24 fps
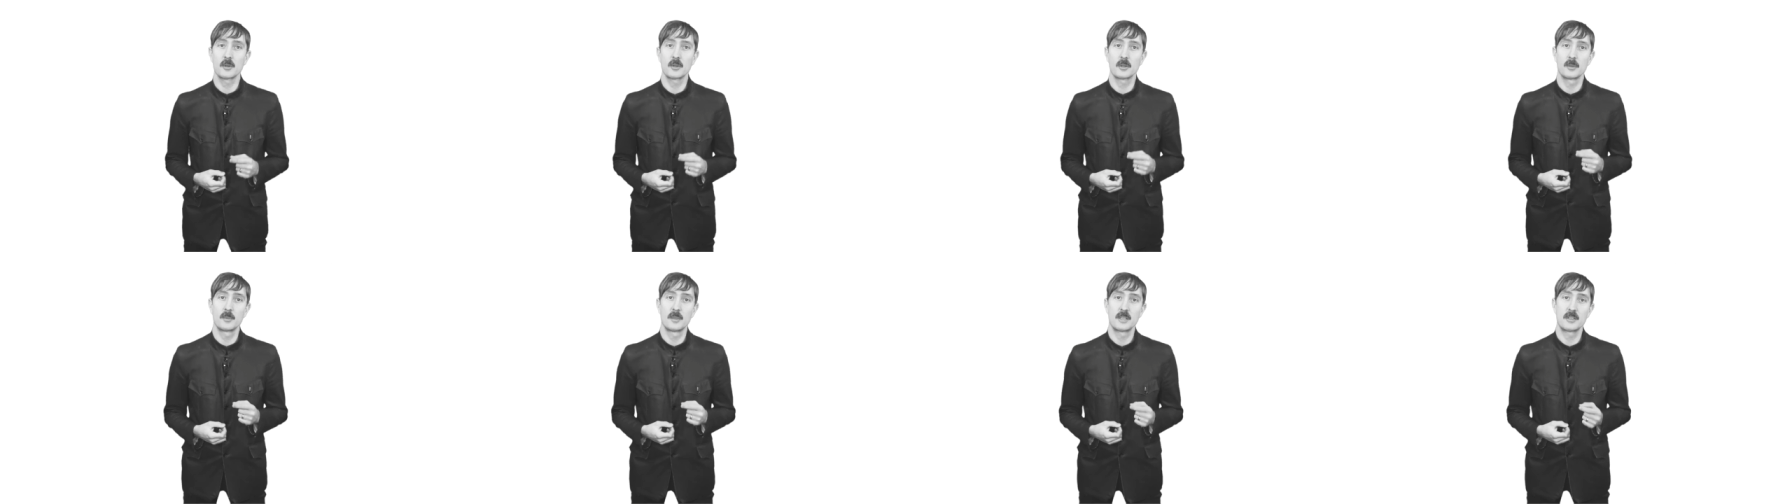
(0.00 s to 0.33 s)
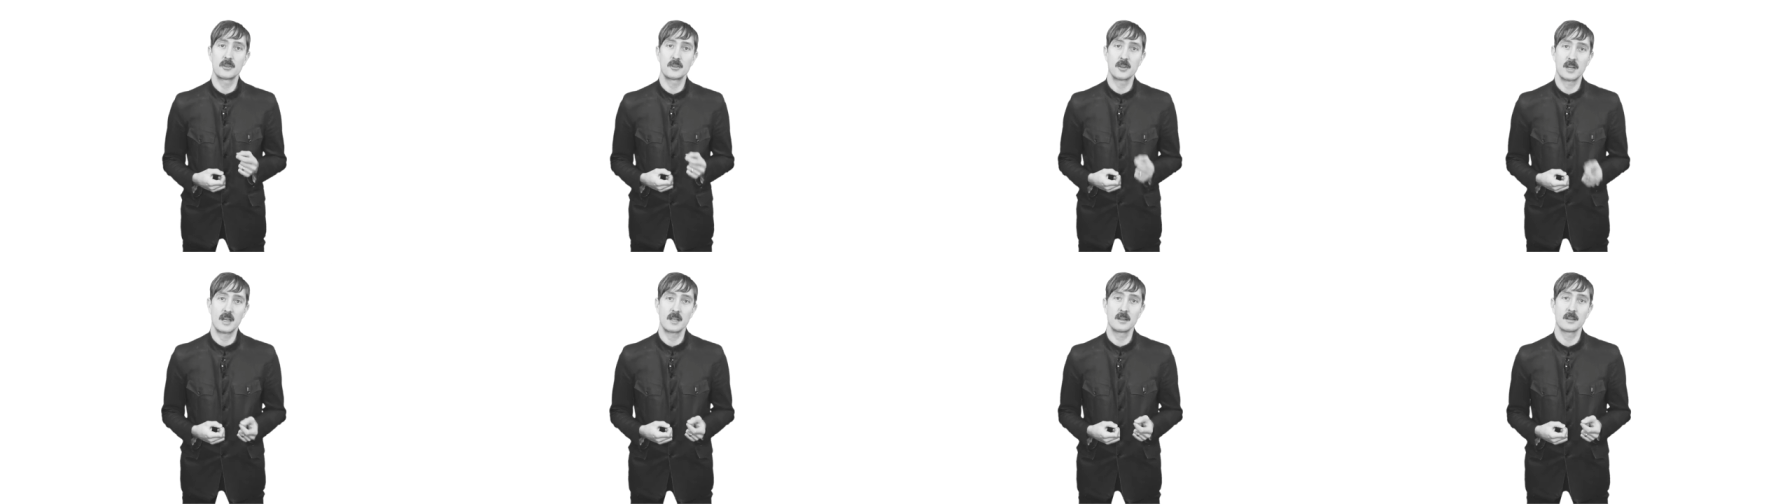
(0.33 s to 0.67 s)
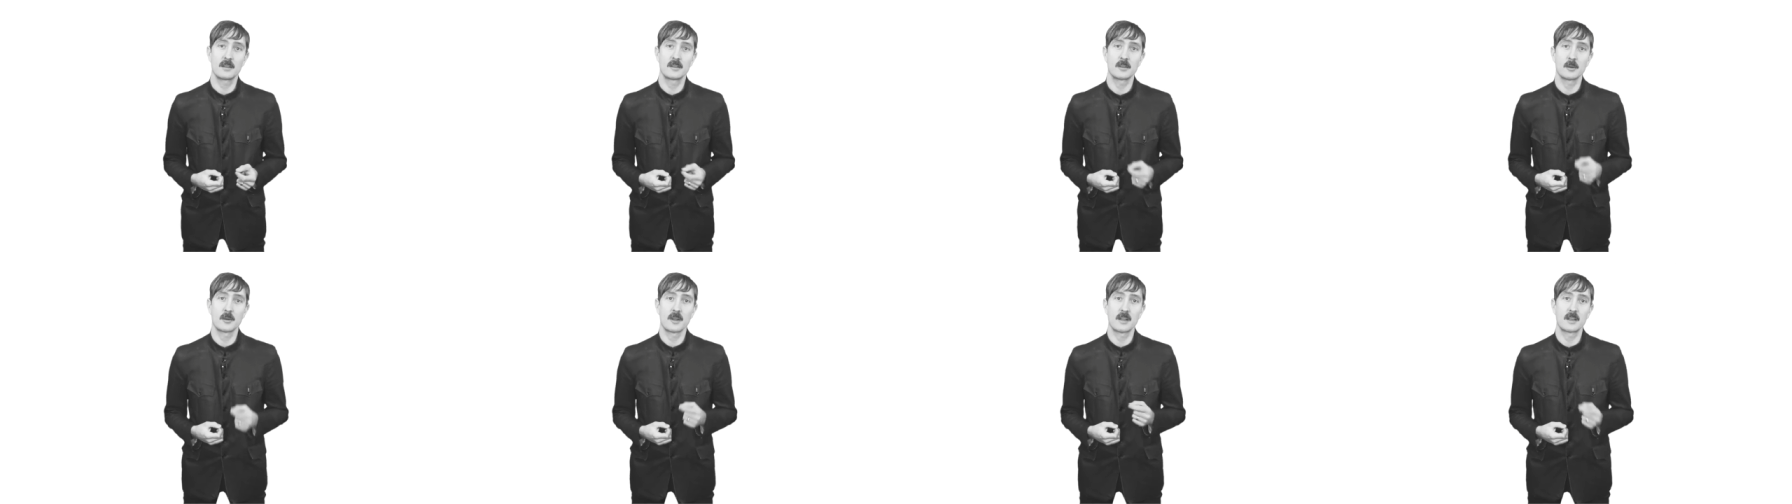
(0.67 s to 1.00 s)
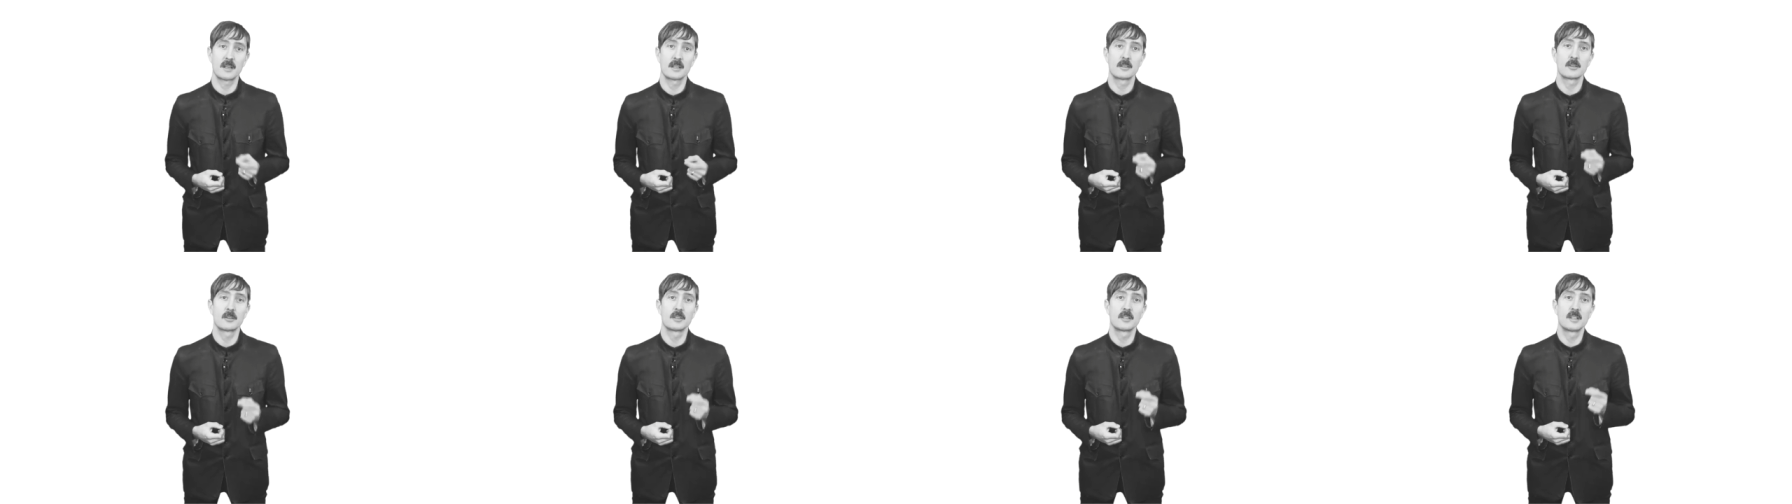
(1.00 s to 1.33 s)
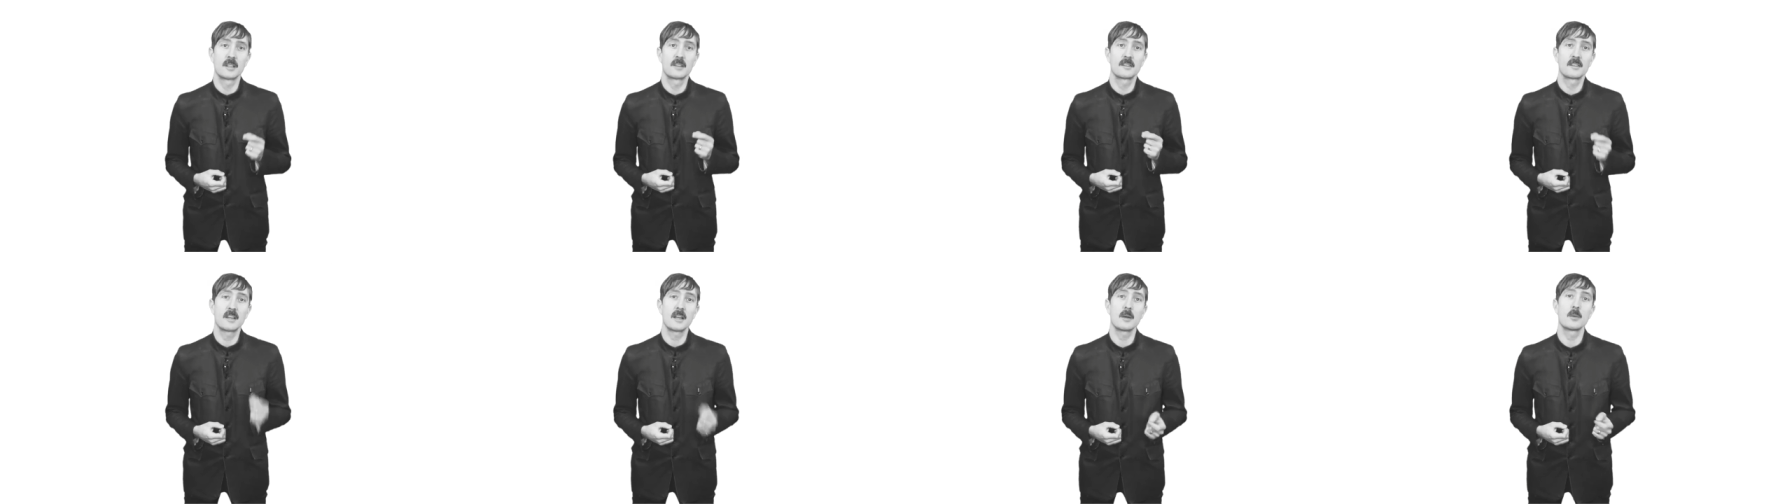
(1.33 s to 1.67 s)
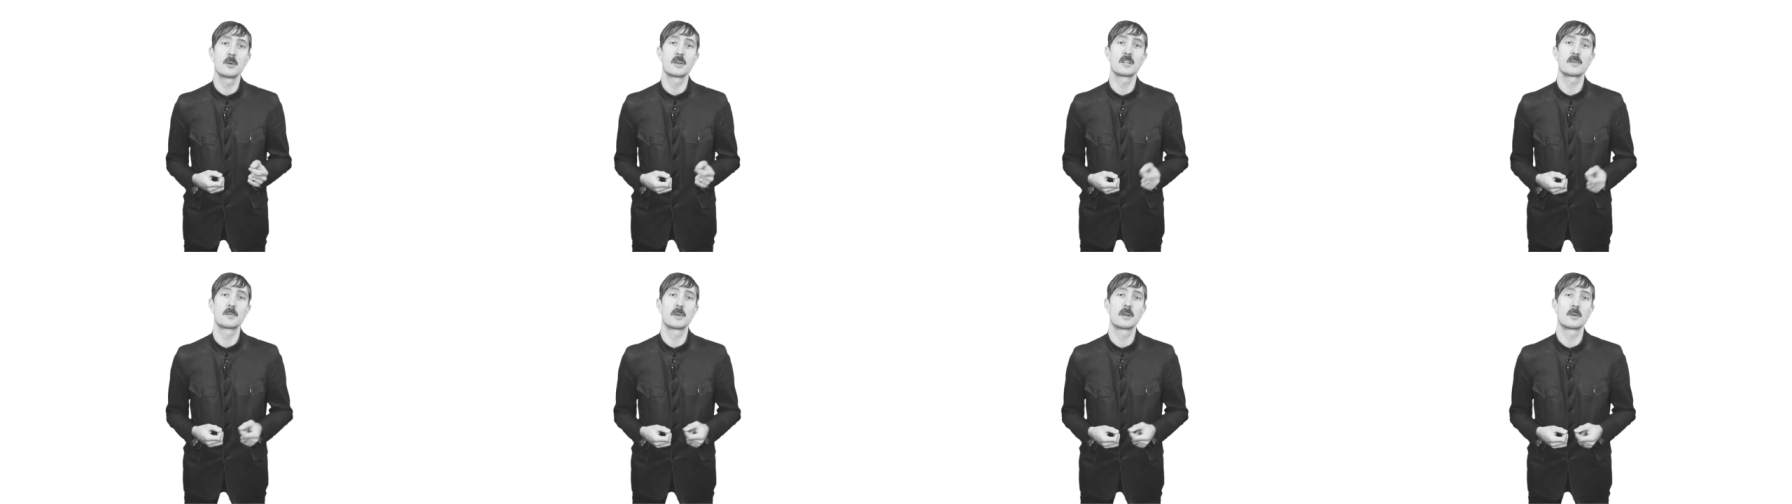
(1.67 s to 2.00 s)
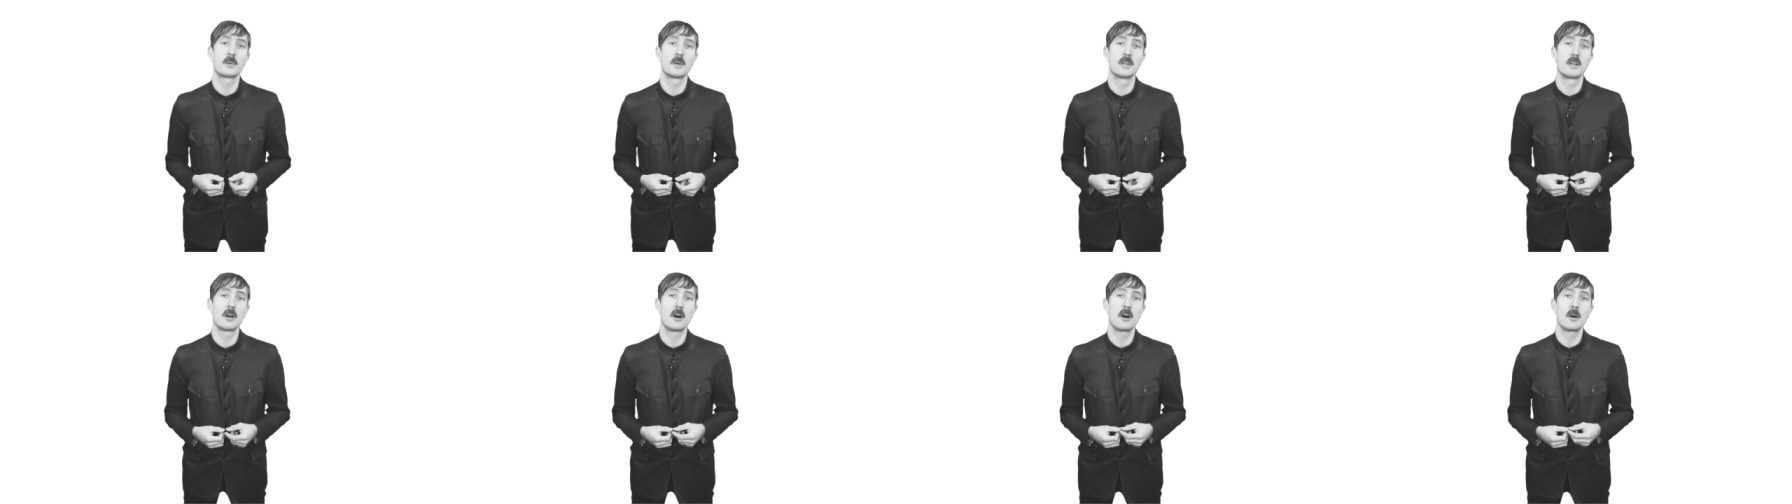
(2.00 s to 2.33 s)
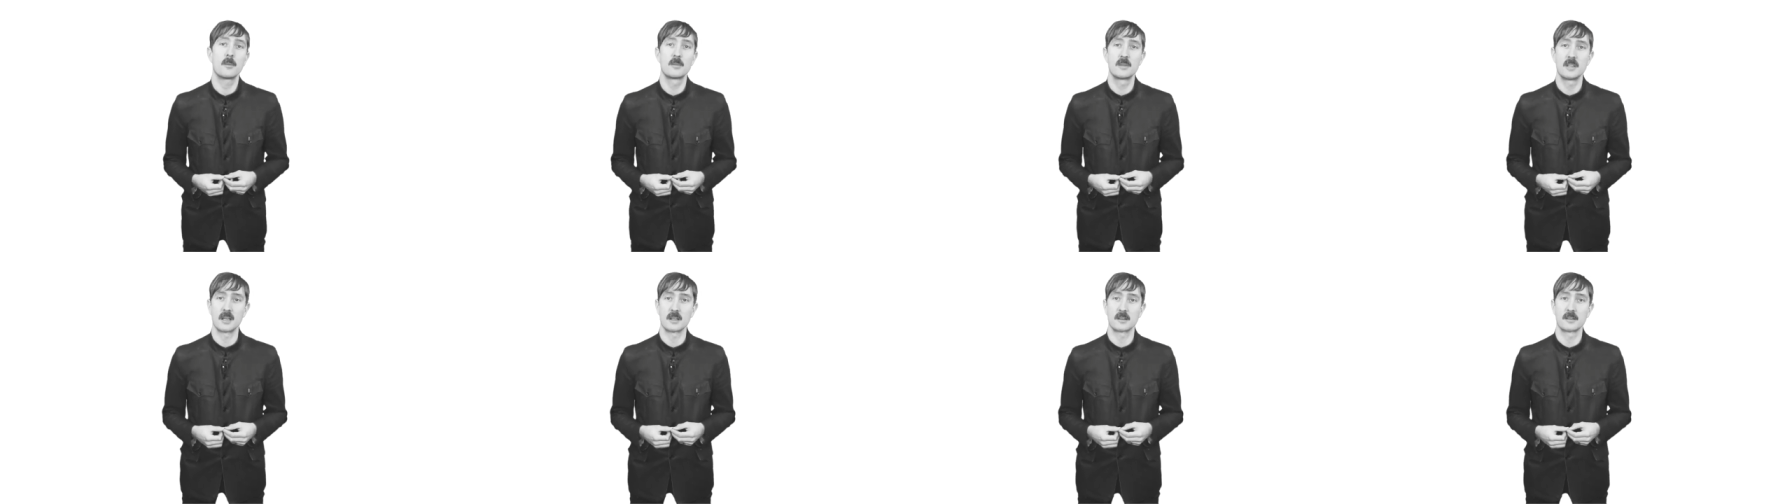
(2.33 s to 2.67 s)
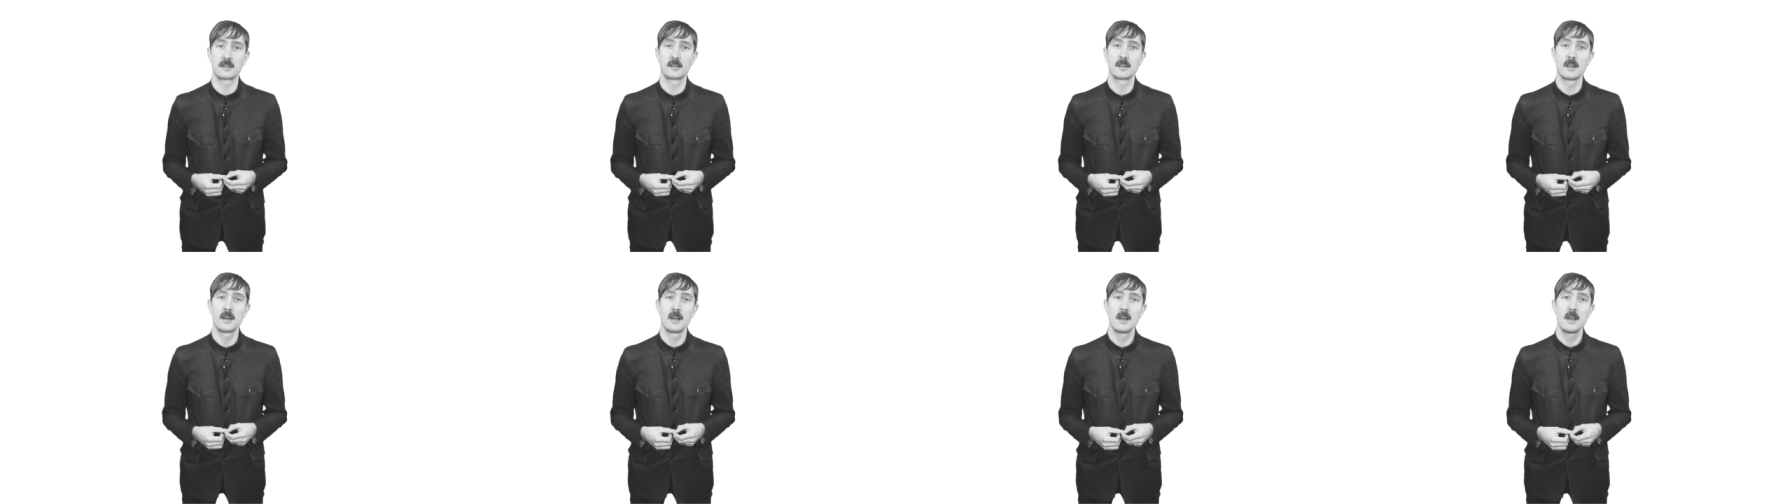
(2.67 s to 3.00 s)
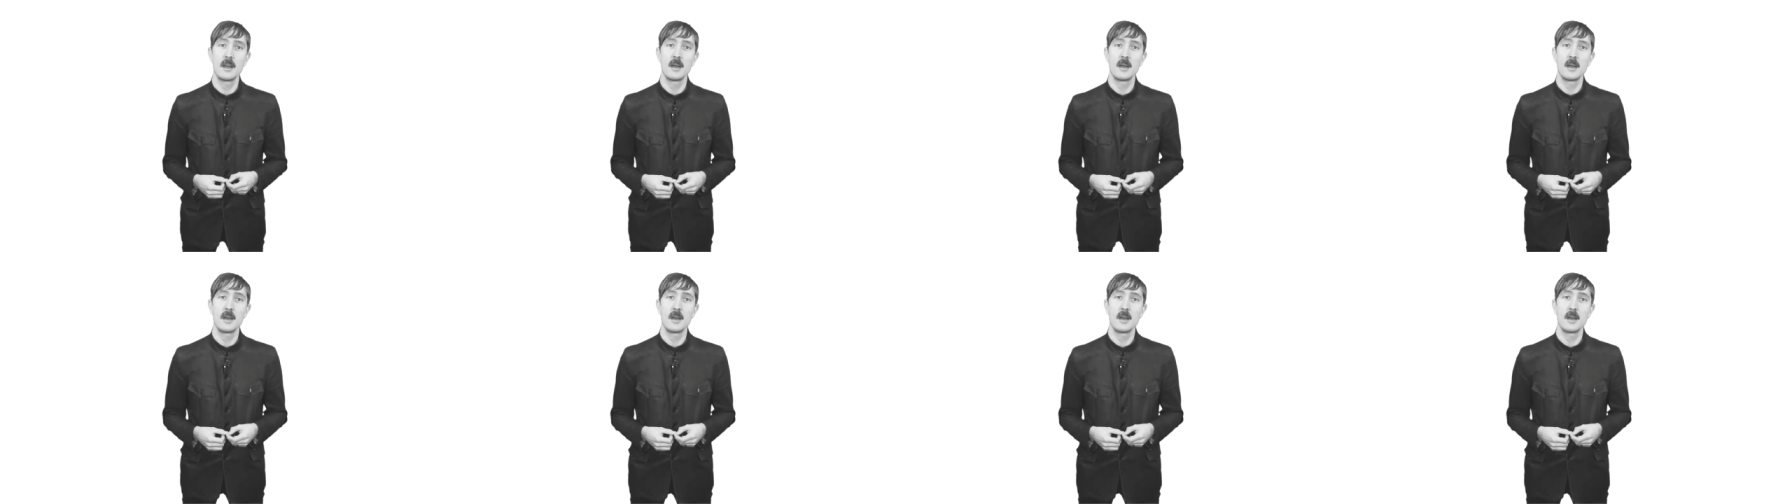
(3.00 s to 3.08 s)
could be trained so that it could distinguish between objects